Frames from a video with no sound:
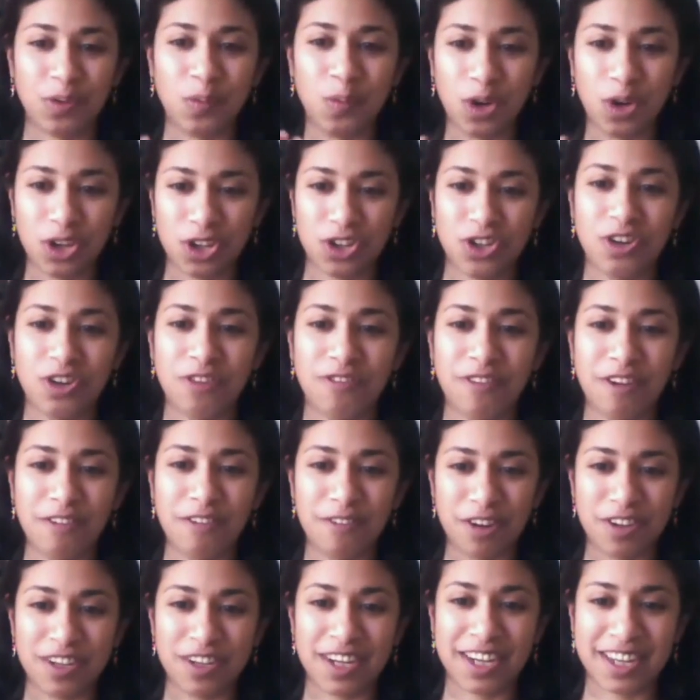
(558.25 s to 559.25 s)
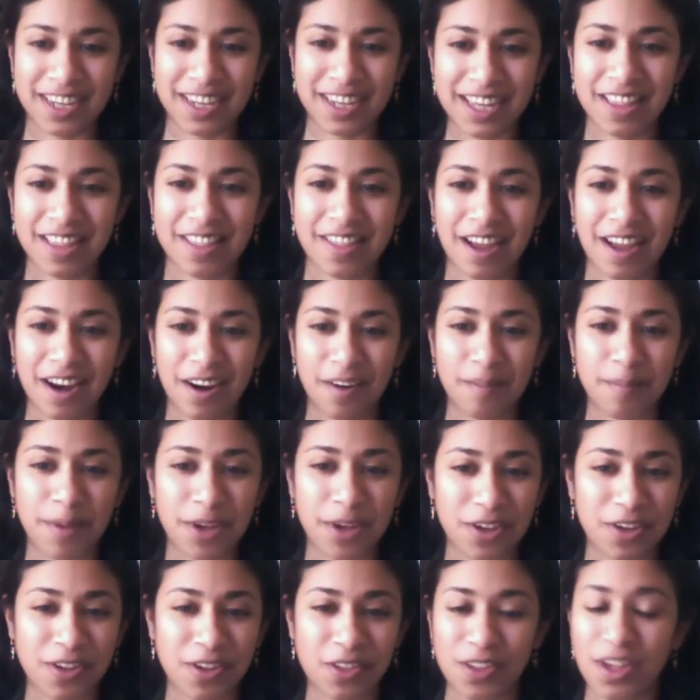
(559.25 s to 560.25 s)
what your favorite techniques are
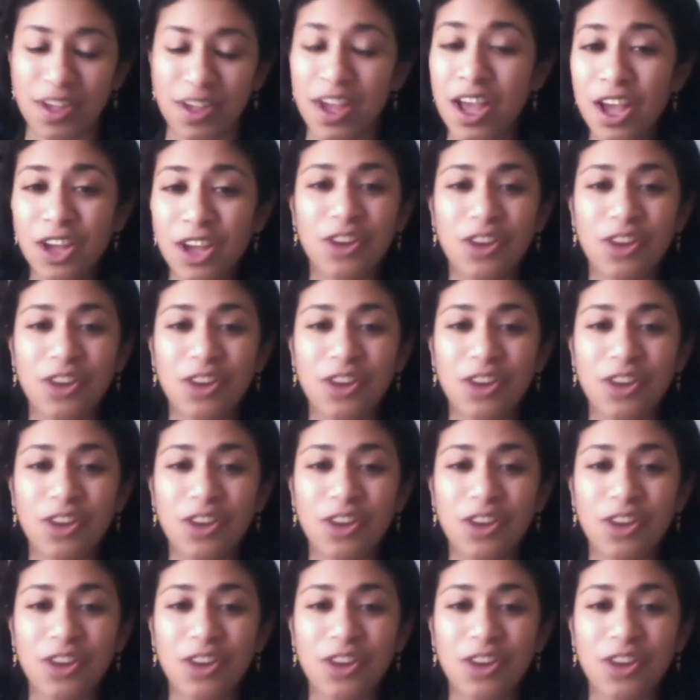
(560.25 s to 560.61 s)
because